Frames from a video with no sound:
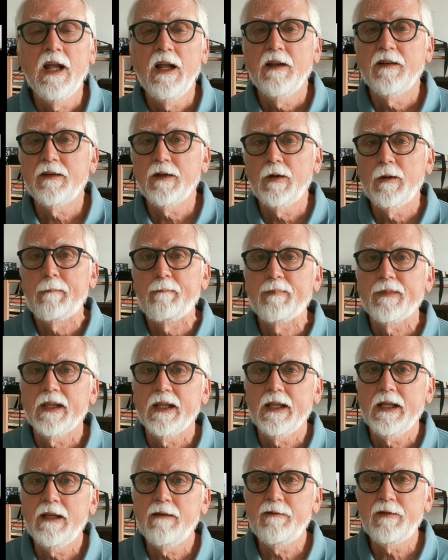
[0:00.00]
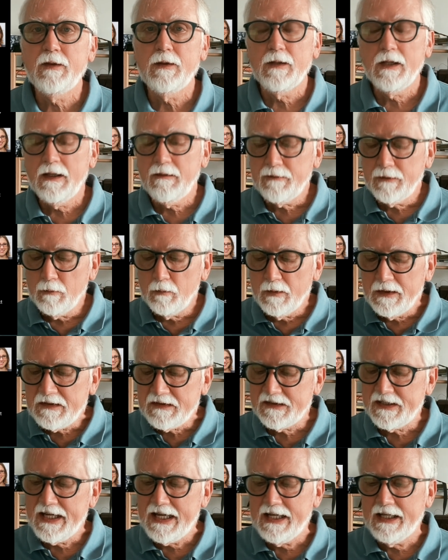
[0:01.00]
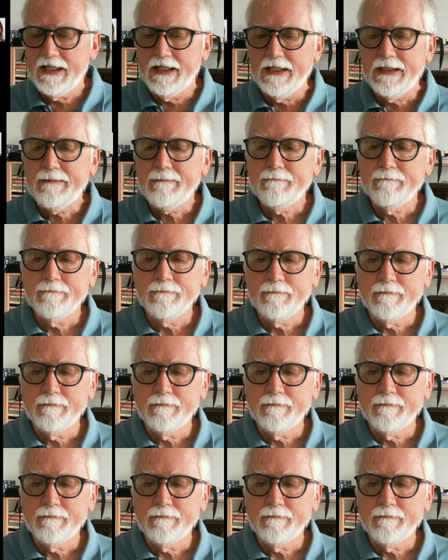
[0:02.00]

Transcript: So if you if the risk taking